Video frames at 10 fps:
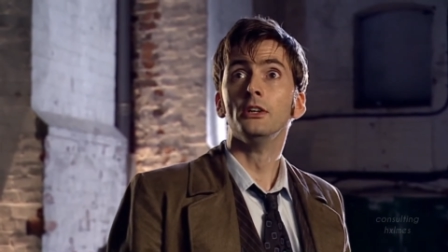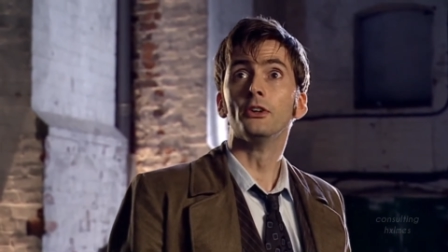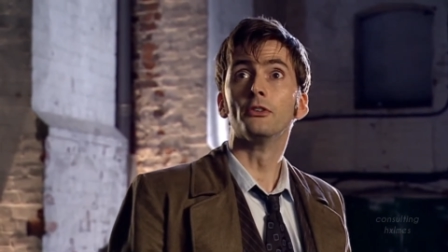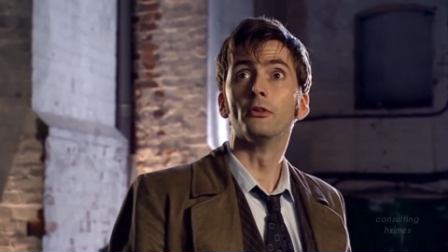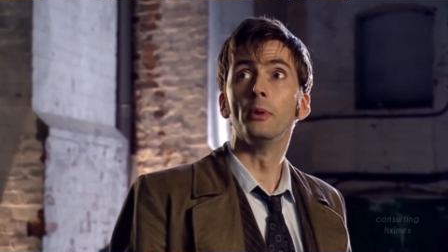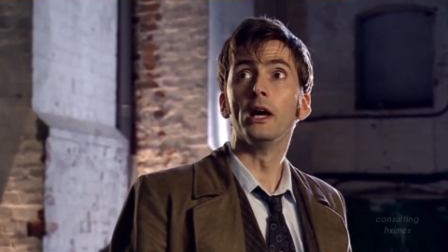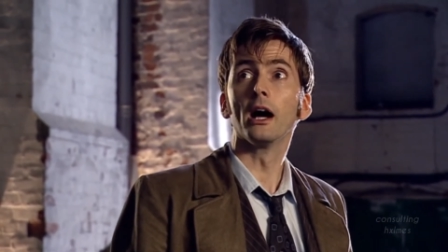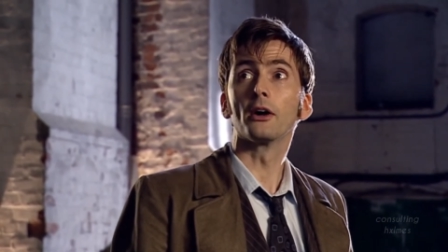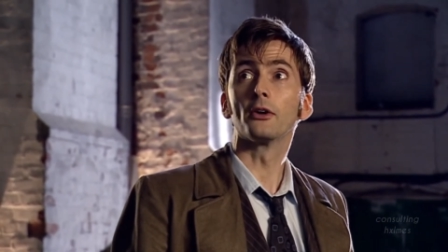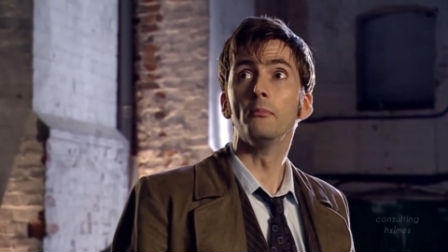Just for a bit,
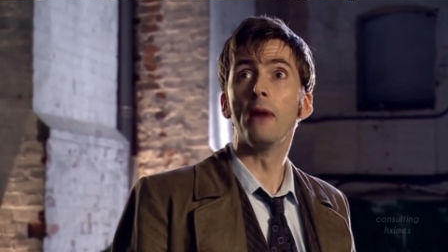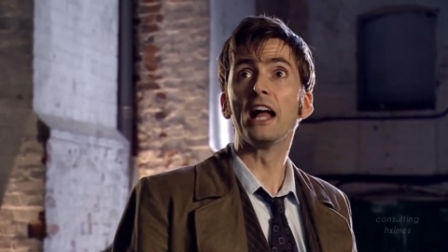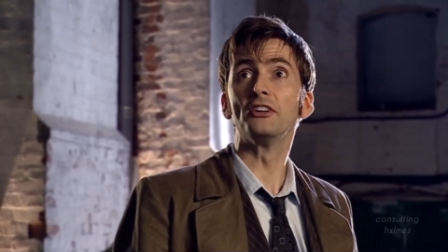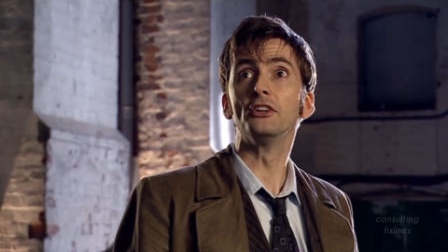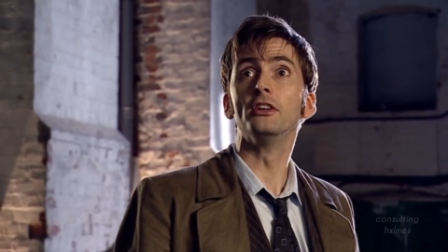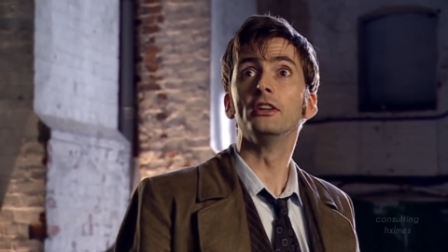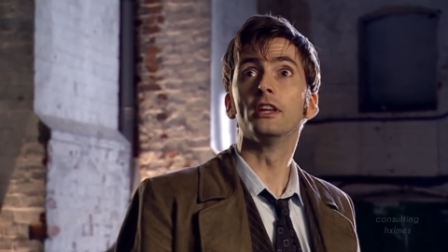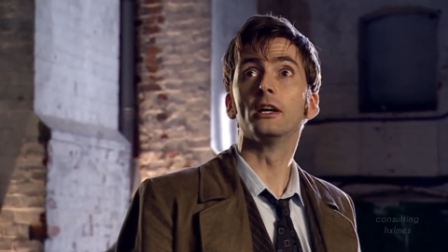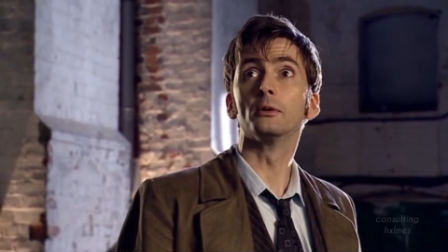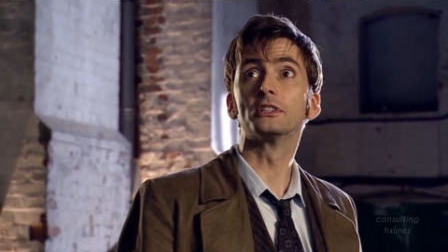I could imagine
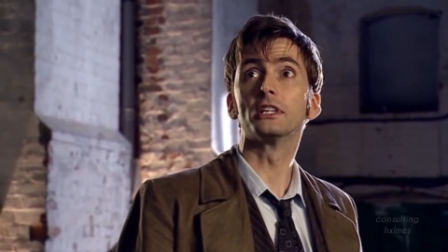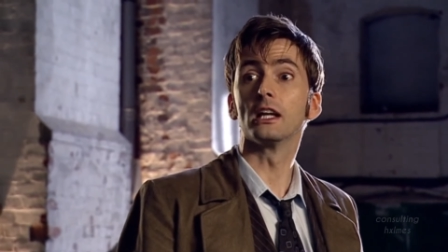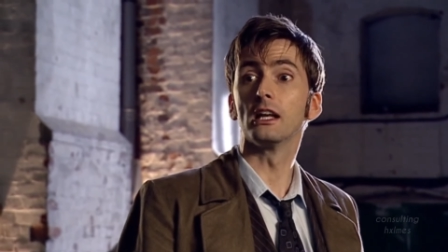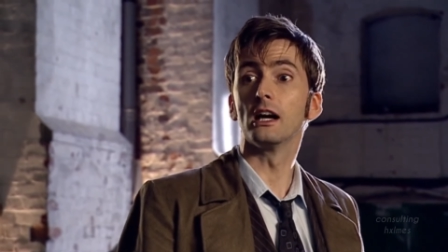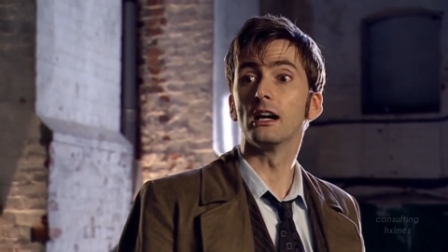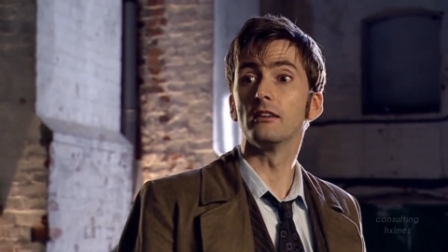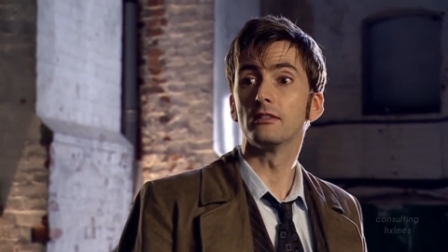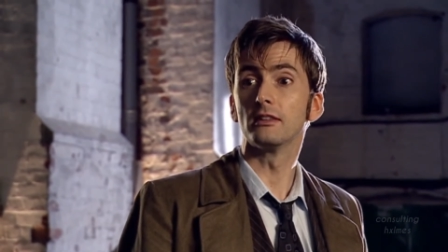they were still alive